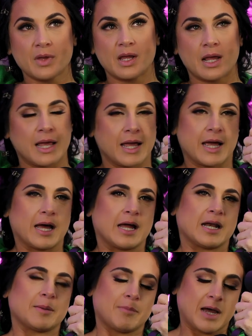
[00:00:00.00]

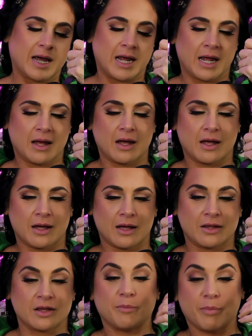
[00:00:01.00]
And
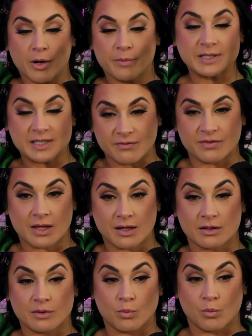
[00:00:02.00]
the purpose of
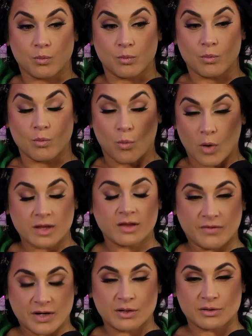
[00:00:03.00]
one of the
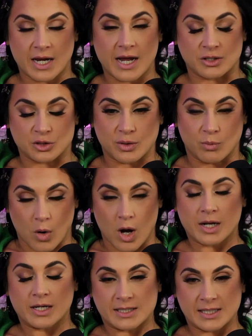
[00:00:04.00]
videos I actually
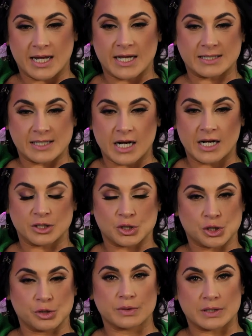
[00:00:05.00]
wanted to get done and
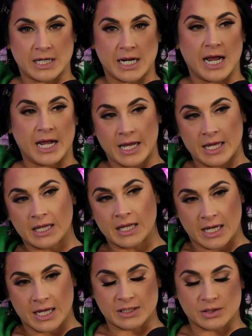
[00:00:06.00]
shoot today in
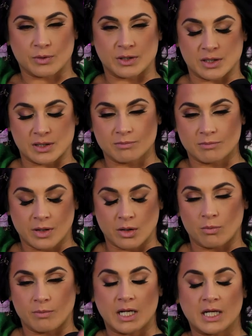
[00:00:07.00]
this was little
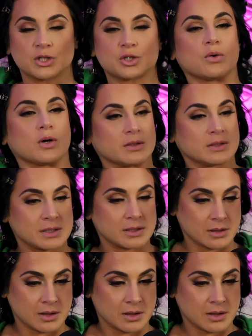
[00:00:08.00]
mini shorts